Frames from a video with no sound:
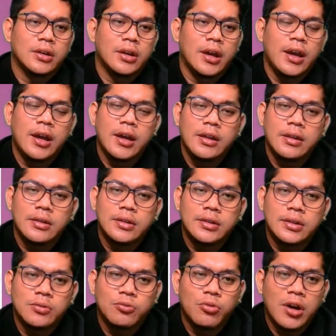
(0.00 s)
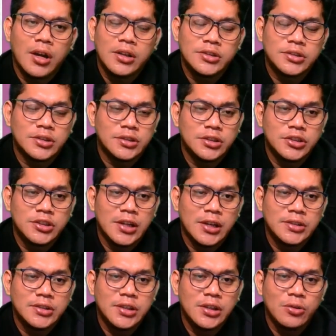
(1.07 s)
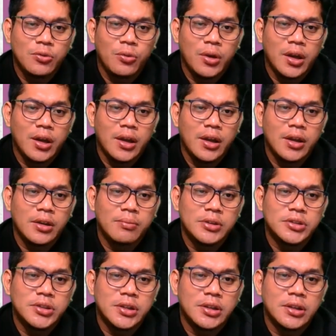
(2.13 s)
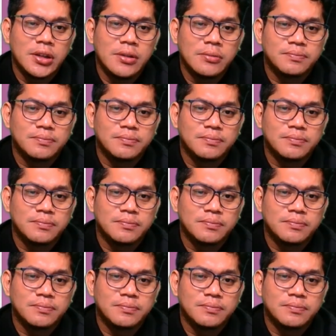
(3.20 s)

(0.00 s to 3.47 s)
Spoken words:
And the third one is the digitizing, where basically